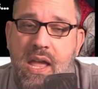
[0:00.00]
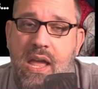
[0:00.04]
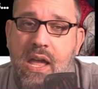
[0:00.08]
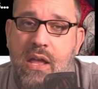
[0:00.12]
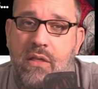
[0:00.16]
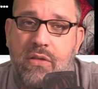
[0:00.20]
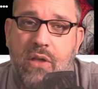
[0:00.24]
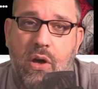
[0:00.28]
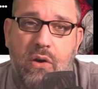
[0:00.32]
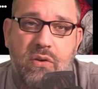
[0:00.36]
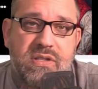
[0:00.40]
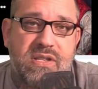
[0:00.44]

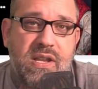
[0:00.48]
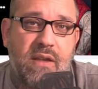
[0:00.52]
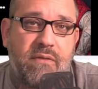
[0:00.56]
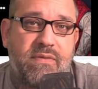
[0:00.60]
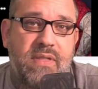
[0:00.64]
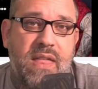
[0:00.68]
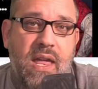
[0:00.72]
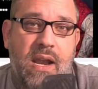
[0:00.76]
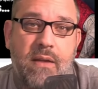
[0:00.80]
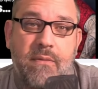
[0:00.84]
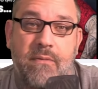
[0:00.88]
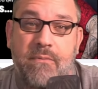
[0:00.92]
And those
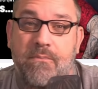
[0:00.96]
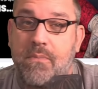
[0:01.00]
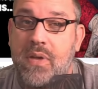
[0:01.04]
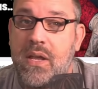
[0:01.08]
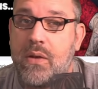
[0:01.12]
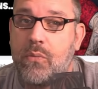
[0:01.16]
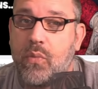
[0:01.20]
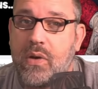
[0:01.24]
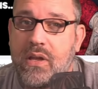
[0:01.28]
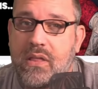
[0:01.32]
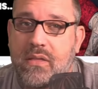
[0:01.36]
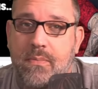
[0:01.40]
that have
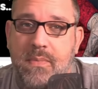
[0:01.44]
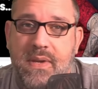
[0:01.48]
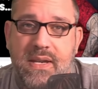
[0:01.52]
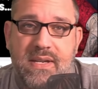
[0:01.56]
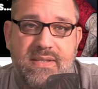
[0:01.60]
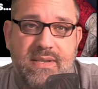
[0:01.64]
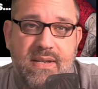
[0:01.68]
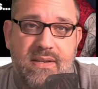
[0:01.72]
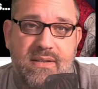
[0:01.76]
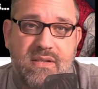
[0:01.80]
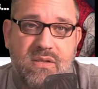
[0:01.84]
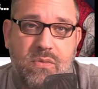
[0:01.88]
been with me
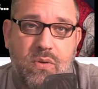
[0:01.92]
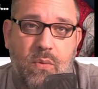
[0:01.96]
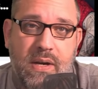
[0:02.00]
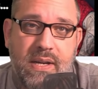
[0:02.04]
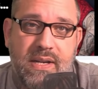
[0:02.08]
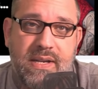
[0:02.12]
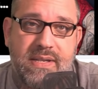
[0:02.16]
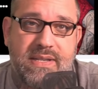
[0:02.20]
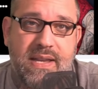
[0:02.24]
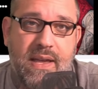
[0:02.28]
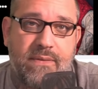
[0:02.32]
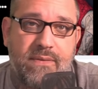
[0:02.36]
since
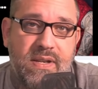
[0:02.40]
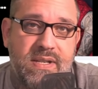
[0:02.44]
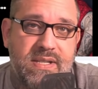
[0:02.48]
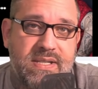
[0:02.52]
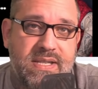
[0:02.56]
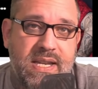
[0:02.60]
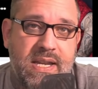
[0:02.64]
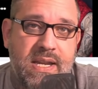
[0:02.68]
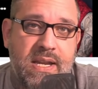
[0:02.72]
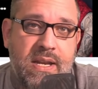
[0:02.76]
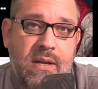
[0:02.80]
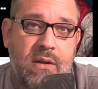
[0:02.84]

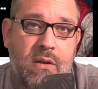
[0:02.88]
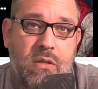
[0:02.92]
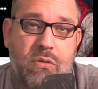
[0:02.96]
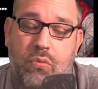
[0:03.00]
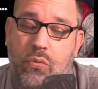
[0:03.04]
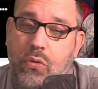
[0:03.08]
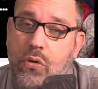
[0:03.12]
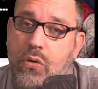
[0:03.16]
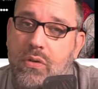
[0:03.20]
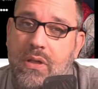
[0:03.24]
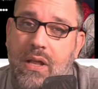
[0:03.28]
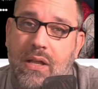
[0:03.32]
2017
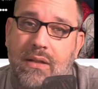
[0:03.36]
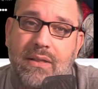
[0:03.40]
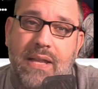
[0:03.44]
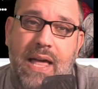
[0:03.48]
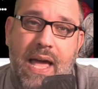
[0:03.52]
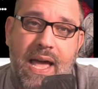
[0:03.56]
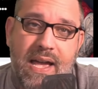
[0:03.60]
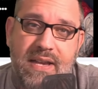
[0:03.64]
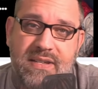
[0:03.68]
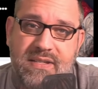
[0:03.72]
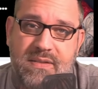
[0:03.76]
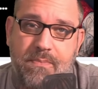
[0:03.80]
through the
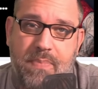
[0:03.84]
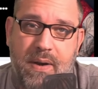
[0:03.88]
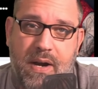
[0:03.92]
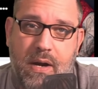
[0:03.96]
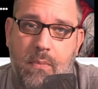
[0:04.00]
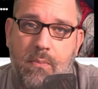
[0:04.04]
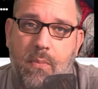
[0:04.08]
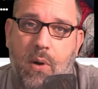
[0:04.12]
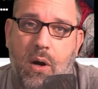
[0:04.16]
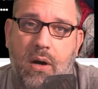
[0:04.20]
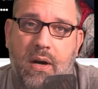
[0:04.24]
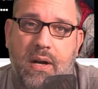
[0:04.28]
last bear
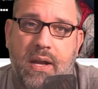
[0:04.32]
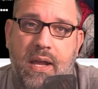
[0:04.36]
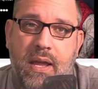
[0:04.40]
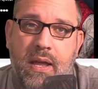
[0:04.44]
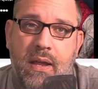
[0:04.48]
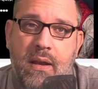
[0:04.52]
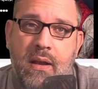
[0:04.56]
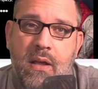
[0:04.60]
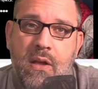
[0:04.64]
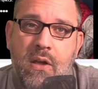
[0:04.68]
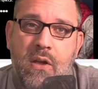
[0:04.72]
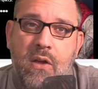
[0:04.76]

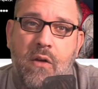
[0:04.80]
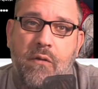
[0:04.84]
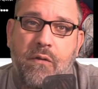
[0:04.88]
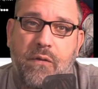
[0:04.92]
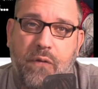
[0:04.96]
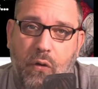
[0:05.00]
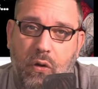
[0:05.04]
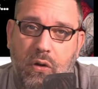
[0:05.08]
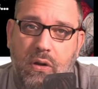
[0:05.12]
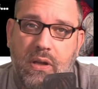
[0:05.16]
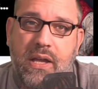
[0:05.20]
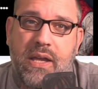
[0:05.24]
market
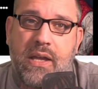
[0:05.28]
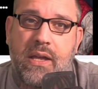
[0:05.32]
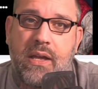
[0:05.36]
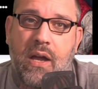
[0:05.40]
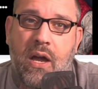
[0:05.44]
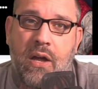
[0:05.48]
fully